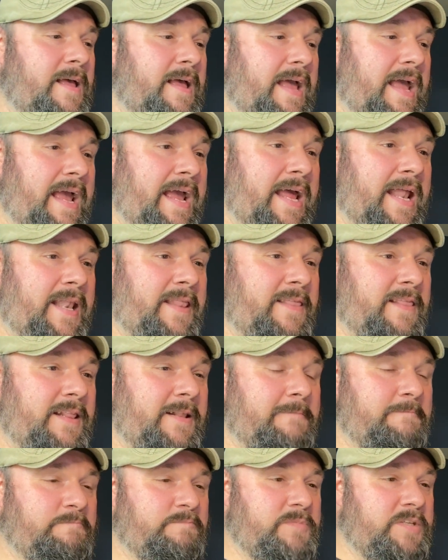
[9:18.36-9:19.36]

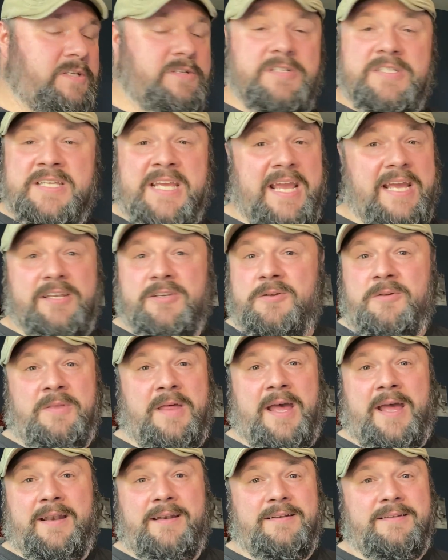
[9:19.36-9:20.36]
And you just can't do
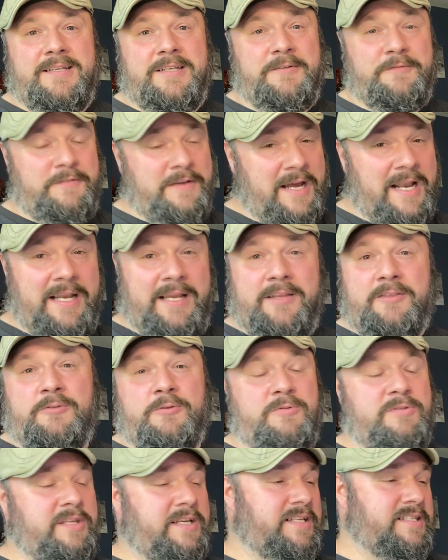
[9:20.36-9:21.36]
that. You've got to get
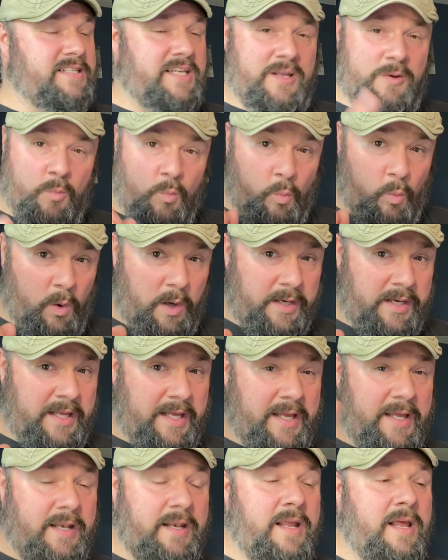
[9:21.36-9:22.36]
through things in 1
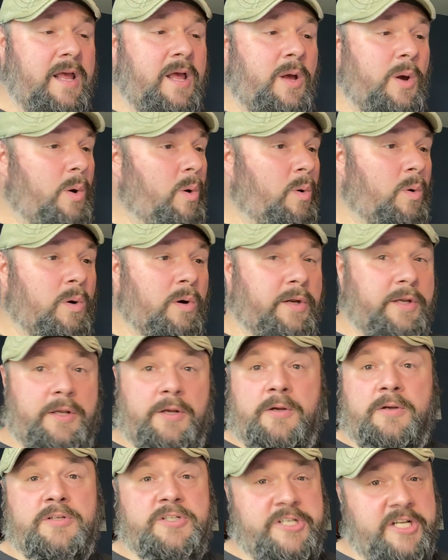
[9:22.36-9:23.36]
hit or
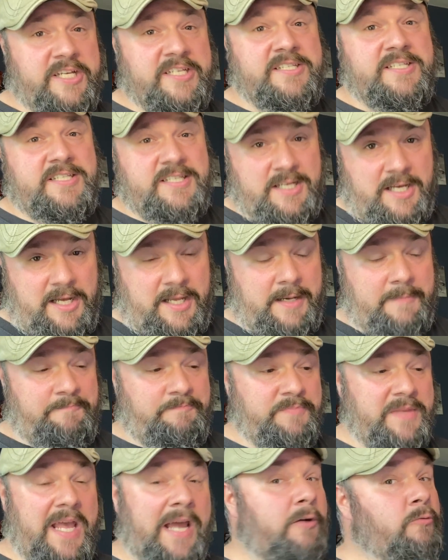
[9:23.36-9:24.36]
you're just done.
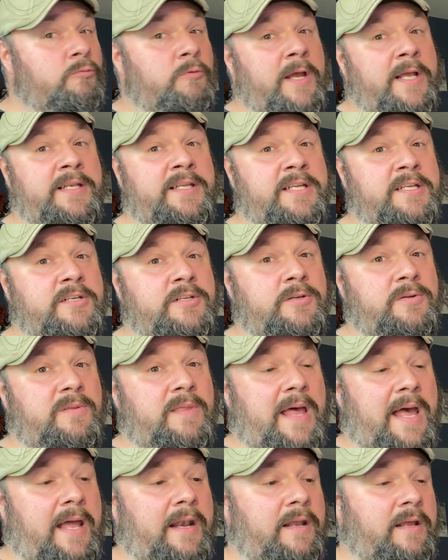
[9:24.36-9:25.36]
And red can do
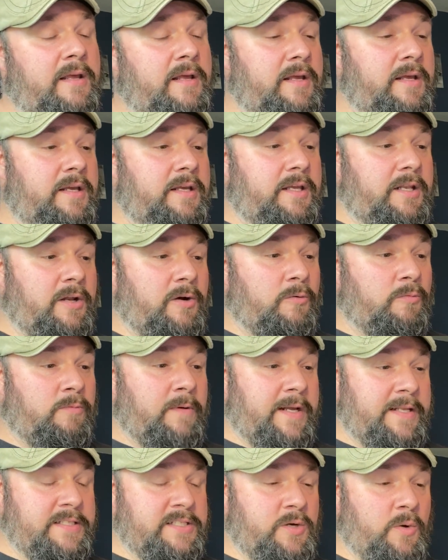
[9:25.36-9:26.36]
that.
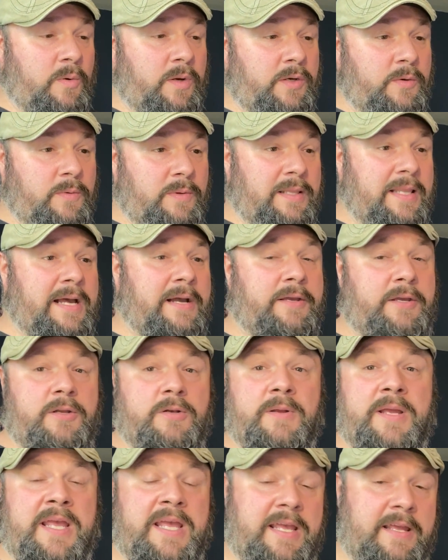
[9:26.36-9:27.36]
Red's going to allow you
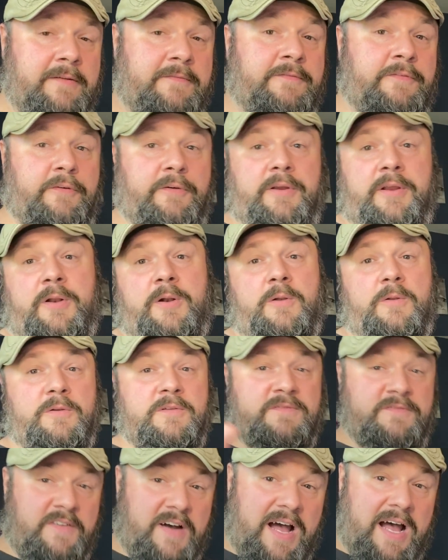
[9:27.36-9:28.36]
to hit for,
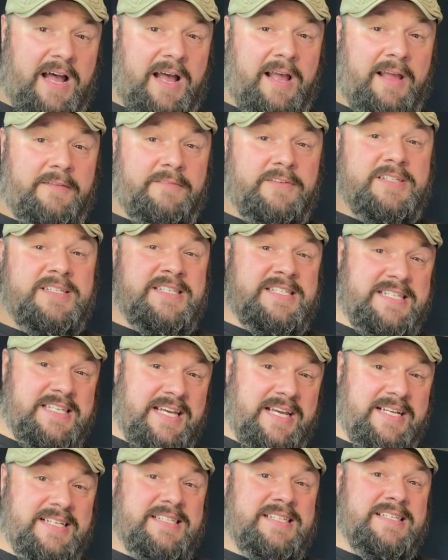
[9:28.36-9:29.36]
those 5,
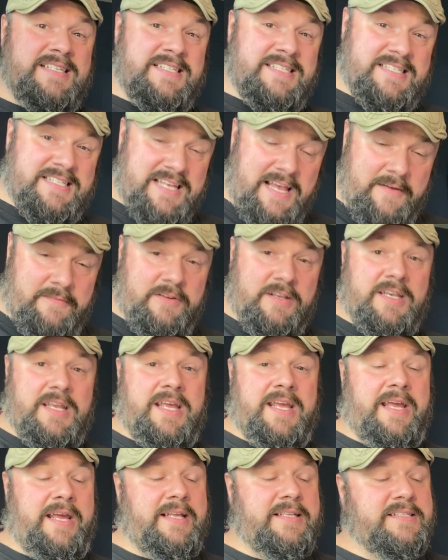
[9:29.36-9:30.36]
6, 7
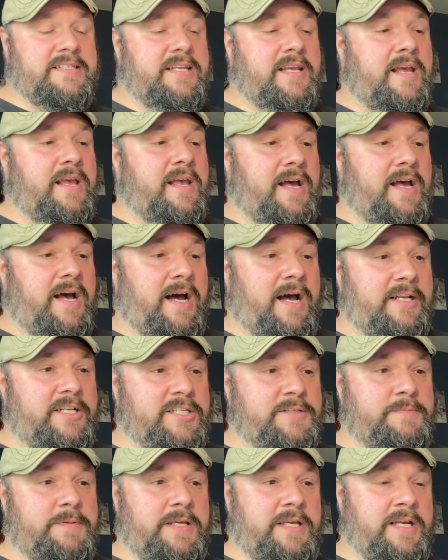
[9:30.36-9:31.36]
hits.
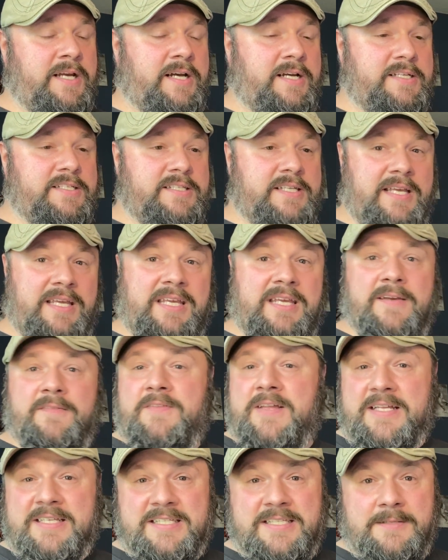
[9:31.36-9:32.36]
Just because they give
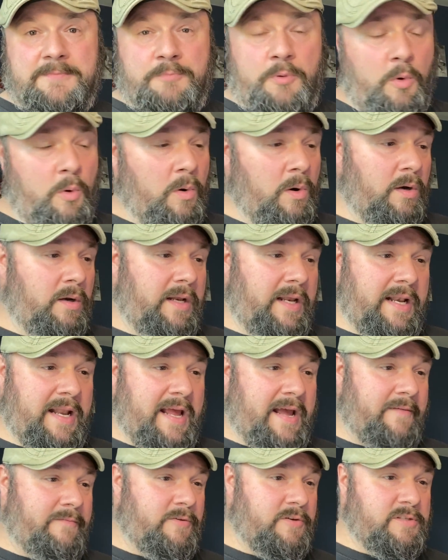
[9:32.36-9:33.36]
that support and
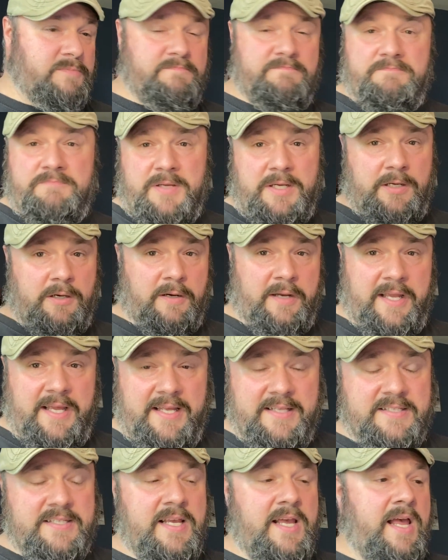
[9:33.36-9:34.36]
have those bigger
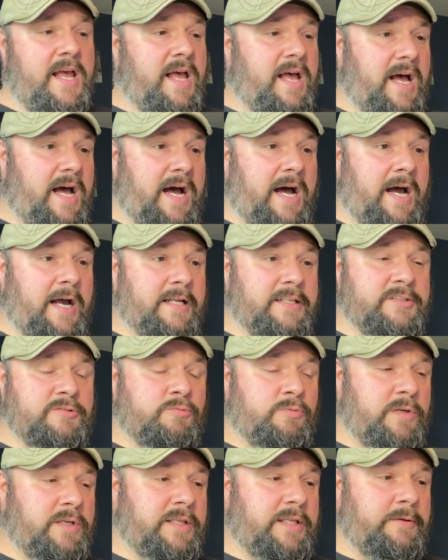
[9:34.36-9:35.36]
hits, it's
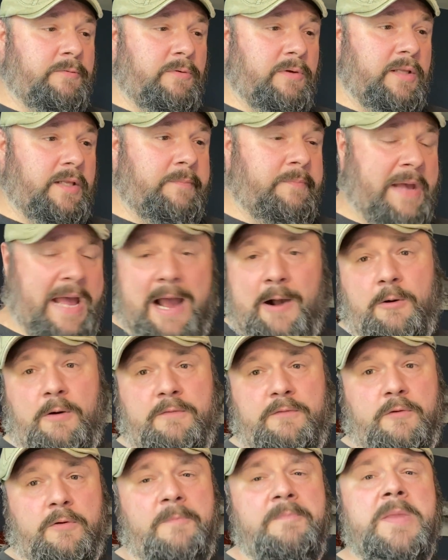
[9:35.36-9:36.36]
really, really
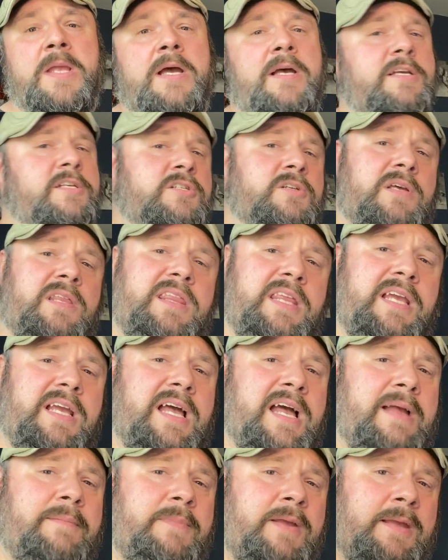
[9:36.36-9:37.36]
powerful. So I
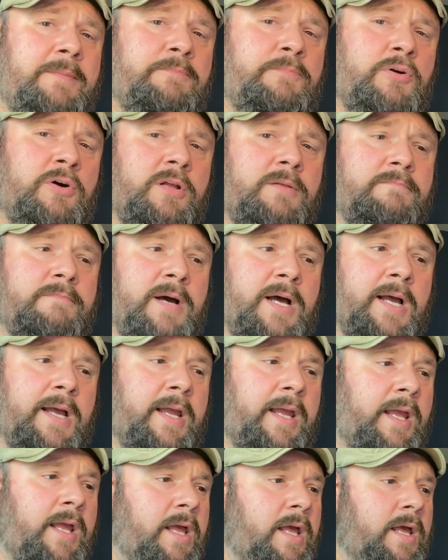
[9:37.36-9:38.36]
think I may put
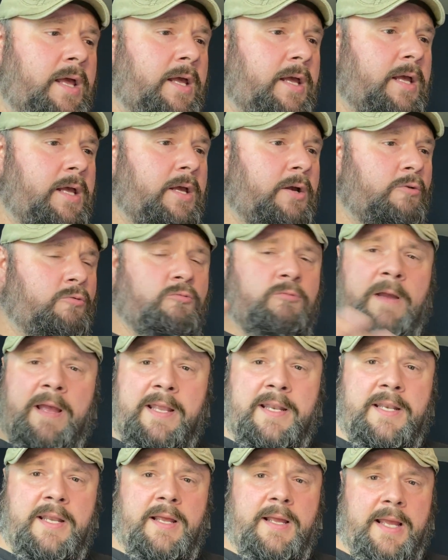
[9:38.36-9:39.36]
my
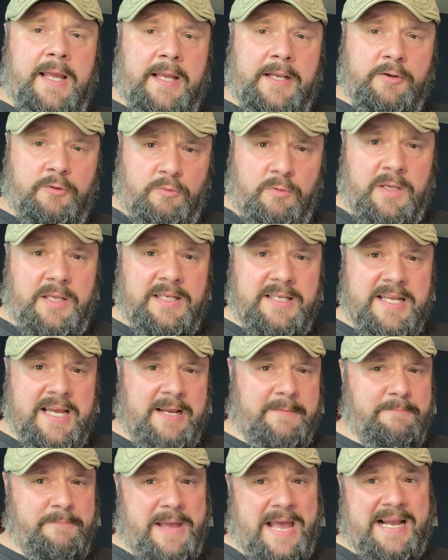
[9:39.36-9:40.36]
red and green
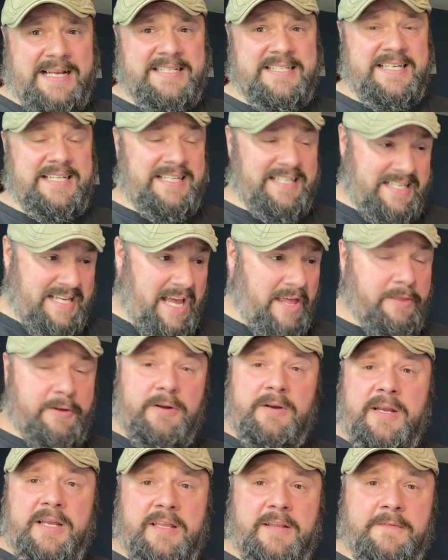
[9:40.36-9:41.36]
deck back
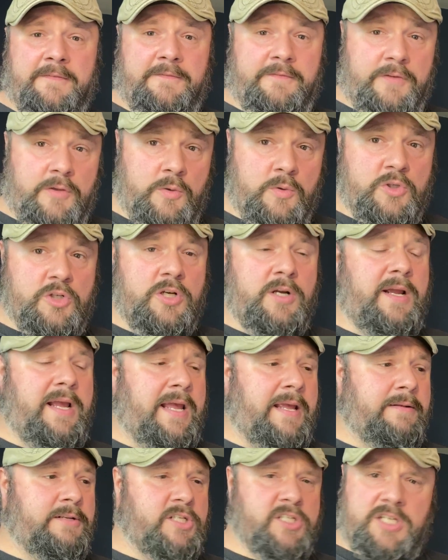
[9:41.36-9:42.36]
together in the future
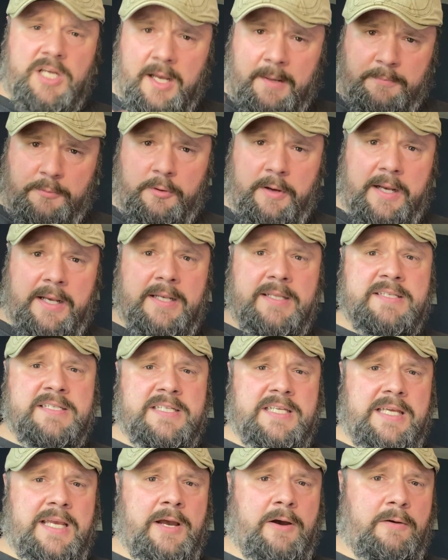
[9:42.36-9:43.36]
and just upgrade it,
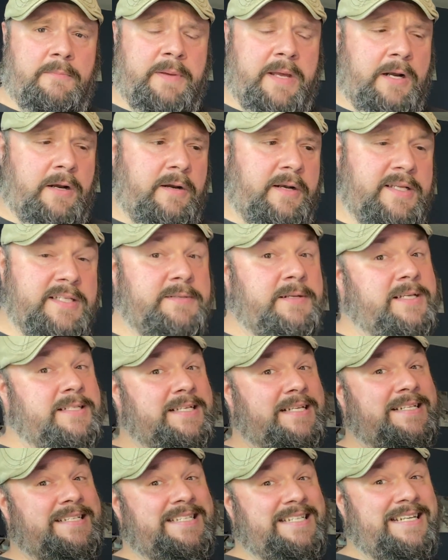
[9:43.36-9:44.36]
see how better it is, because
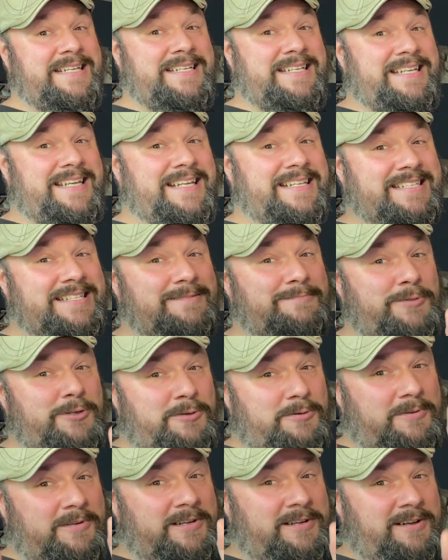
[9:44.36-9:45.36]
I did get some
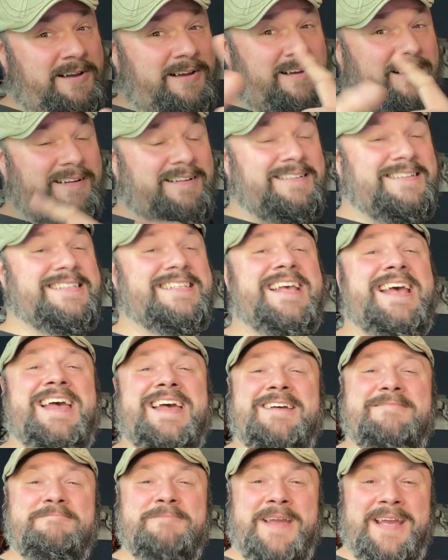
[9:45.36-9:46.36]
new cards.
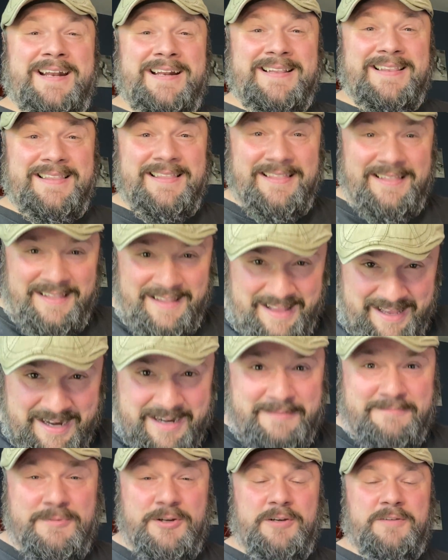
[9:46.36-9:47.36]
Made a lot
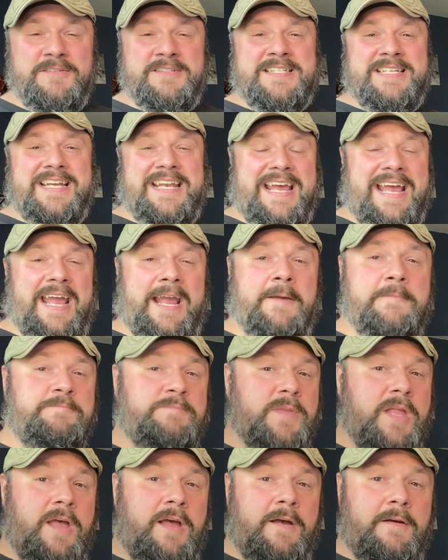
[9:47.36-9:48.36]
of moves today.
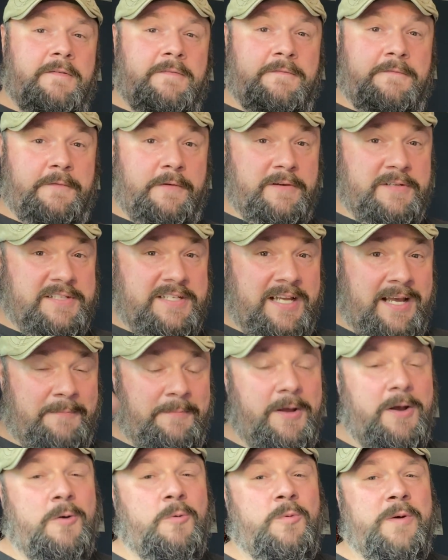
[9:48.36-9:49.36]
First up,
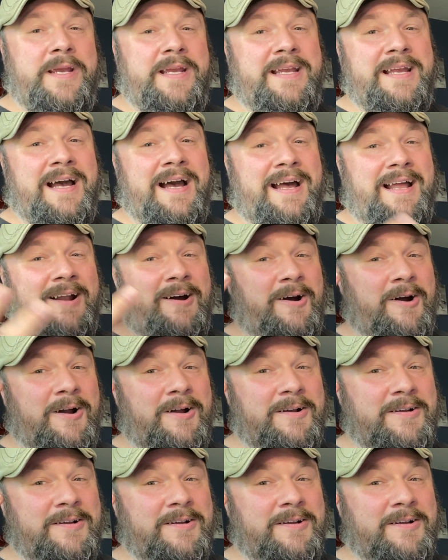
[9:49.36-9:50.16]
we got our